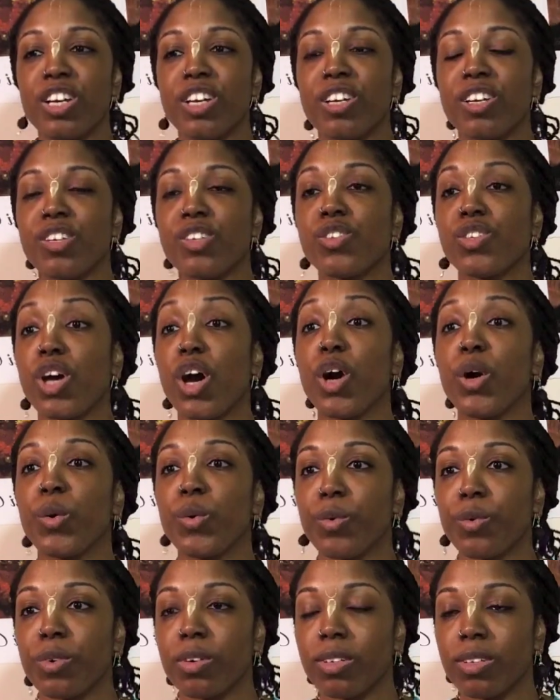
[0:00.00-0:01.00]
So,
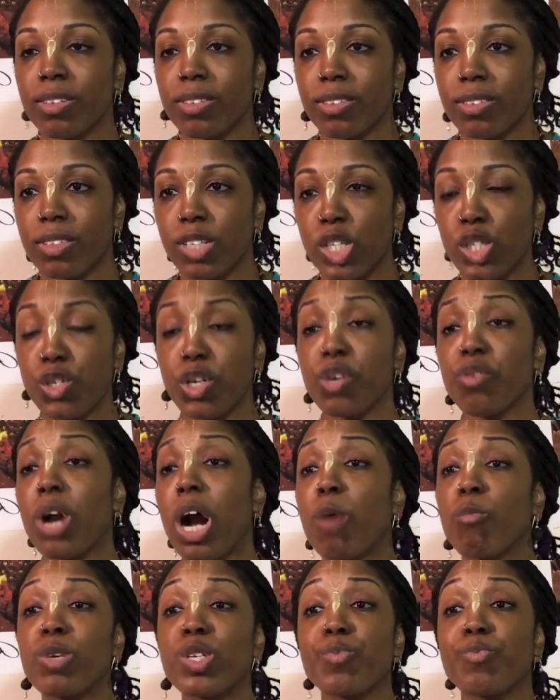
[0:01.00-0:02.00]
Sri Ram
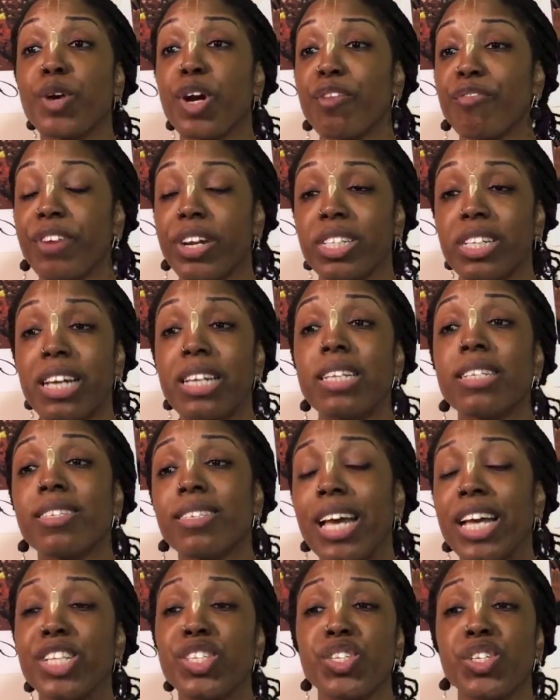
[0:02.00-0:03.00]
was perfect and he
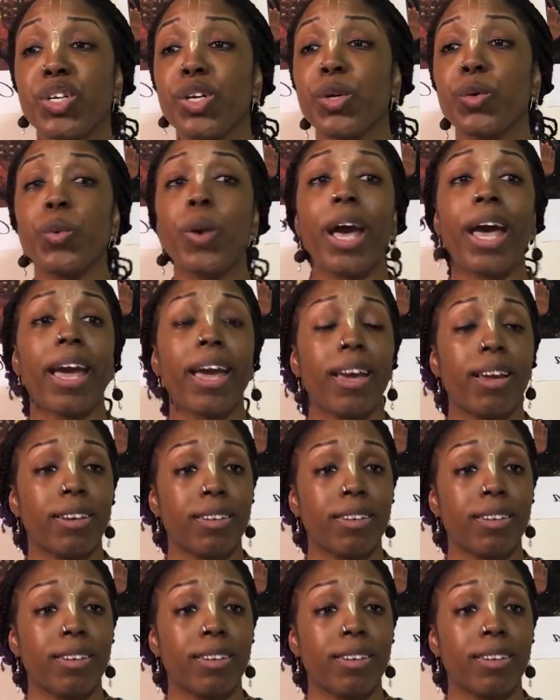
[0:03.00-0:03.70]
sends her away.